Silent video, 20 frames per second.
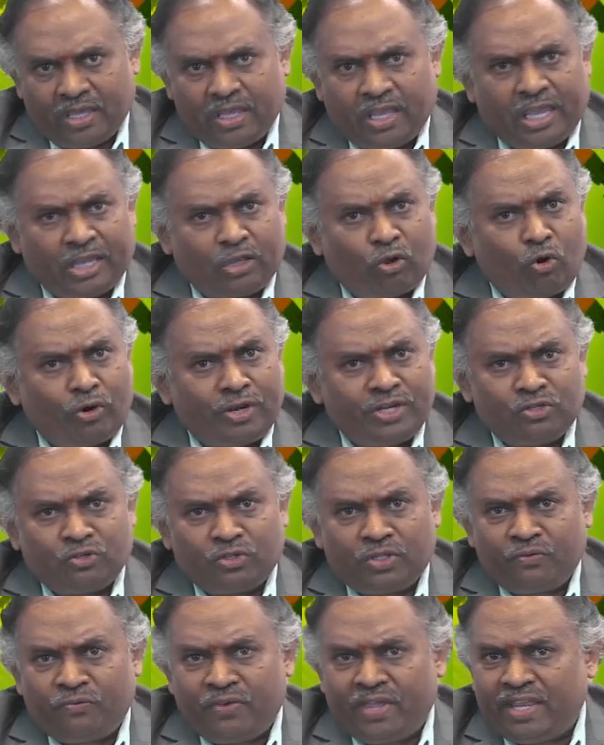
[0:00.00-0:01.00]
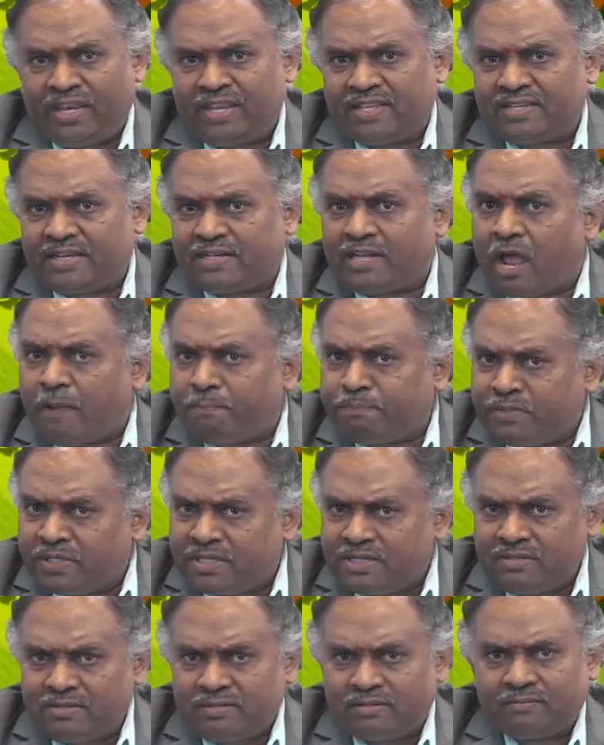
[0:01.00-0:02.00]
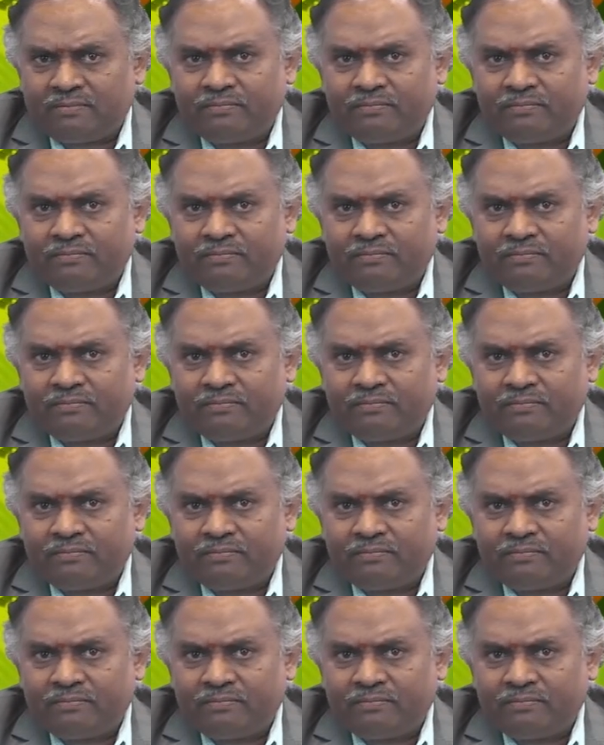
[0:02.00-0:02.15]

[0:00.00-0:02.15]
According to the various adopters